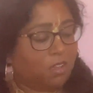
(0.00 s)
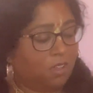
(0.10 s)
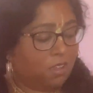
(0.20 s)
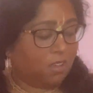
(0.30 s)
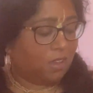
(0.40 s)

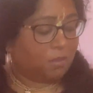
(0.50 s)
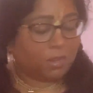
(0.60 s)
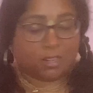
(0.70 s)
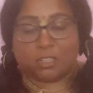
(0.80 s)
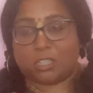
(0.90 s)
I'm
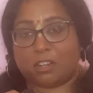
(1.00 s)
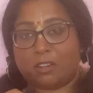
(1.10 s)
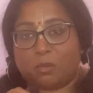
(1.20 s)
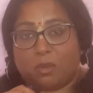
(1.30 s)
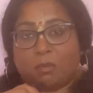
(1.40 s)
not gonna share
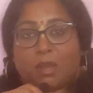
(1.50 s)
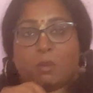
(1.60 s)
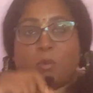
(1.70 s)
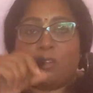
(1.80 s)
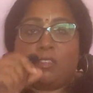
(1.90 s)
any real
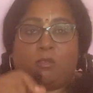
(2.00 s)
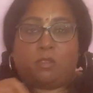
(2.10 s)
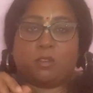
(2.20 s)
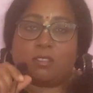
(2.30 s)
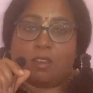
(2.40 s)
Maya Port tea with
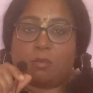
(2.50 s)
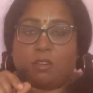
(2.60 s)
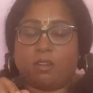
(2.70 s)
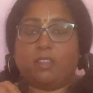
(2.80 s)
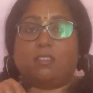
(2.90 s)
you because that'd
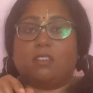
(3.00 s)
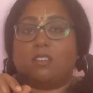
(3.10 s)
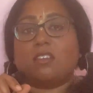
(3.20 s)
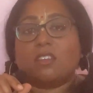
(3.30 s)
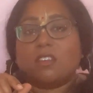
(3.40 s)
be
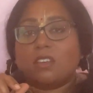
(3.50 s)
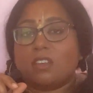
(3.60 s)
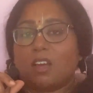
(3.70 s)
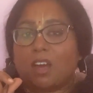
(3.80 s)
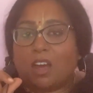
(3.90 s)
crazy.
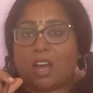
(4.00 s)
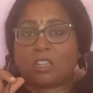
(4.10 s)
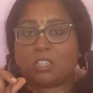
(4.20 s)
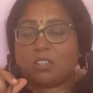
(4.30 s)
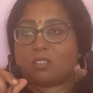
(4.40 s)
Uh,
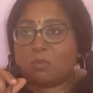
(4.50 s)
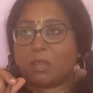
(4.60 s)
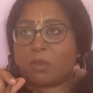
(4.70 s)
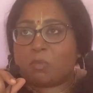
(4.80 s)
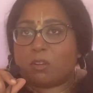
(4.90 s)
I'll share some
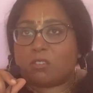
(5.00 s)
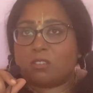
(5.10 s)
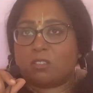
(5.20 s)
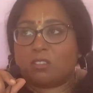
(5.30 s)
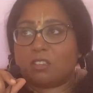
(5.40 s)
like
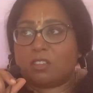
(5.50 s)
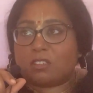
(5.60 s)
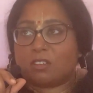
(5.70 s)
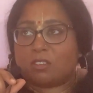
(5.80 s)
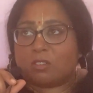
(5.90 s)
personal tea
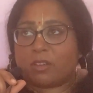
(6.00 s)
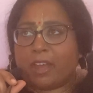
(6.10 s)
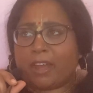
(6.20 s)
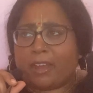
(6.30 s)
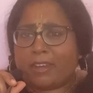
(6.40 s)
that's also
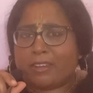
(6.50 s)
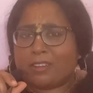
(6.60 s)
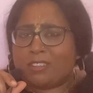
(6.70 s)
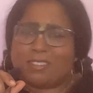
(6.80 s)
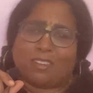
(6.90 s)
kind.
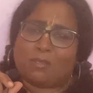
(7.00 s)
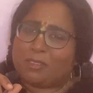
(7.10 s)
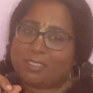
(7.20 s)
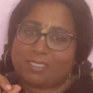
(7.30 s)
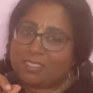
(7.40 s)
It's not
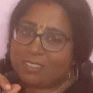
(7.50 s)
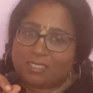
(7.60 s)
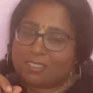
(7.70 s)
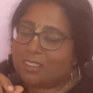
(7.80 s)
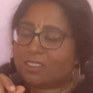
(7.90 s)
really tea.
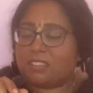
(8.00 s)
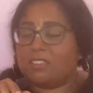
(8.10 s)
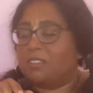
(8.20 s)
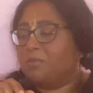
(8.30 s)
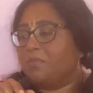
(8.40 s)
It's not tea,